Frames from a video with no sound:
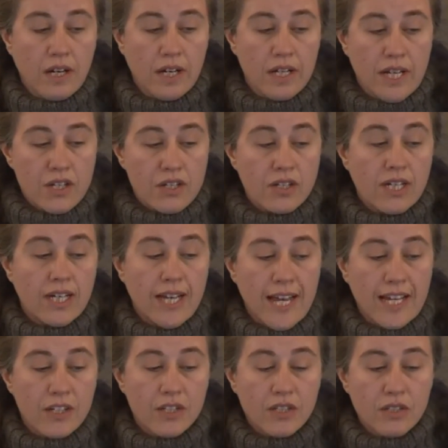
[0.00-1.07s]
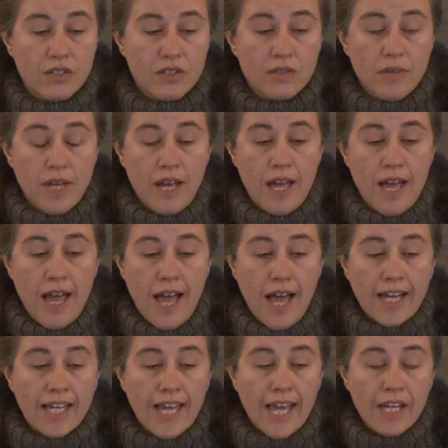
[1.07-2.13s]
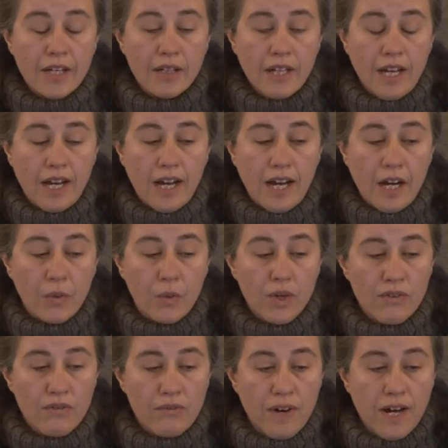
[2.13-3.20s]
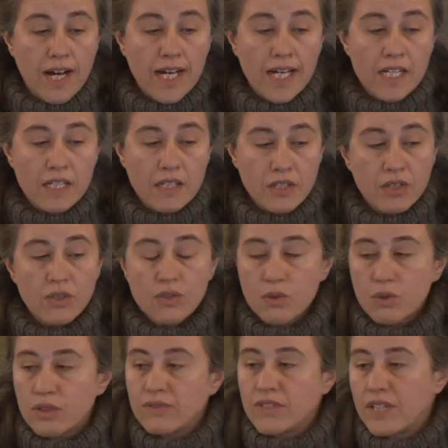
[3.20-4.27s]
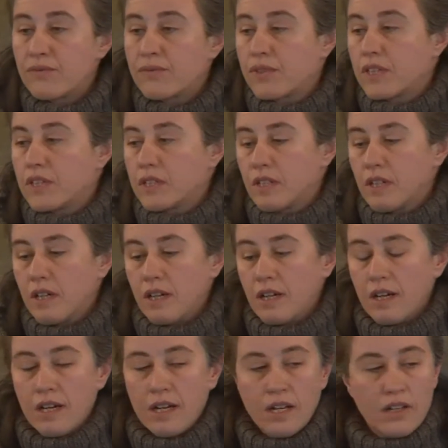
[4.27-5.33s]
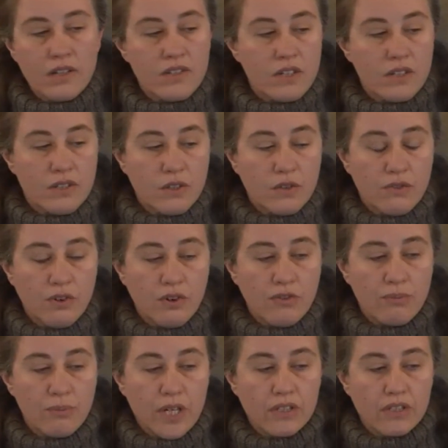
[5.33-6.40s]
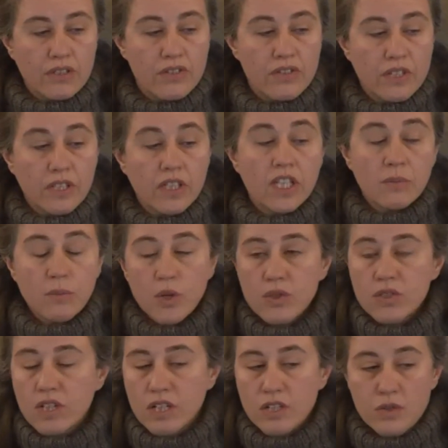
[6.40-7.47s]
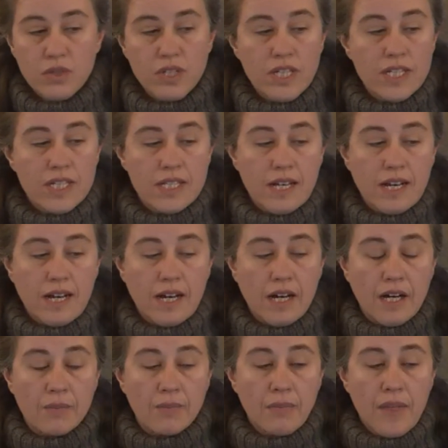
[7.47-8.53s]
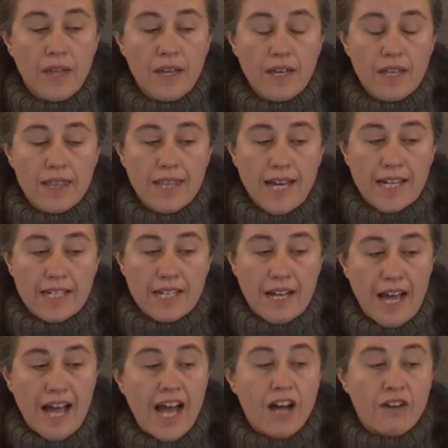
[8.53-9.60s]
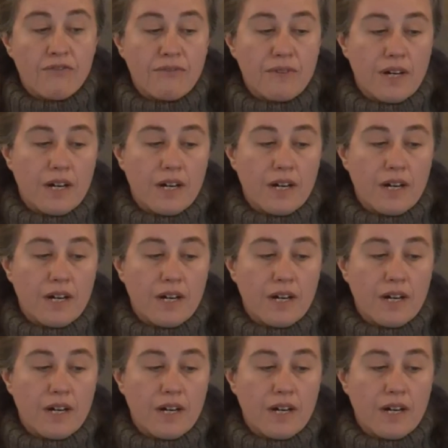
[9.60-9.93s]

national elections. Again, we find two sort of different sets of patterns. In most countries that have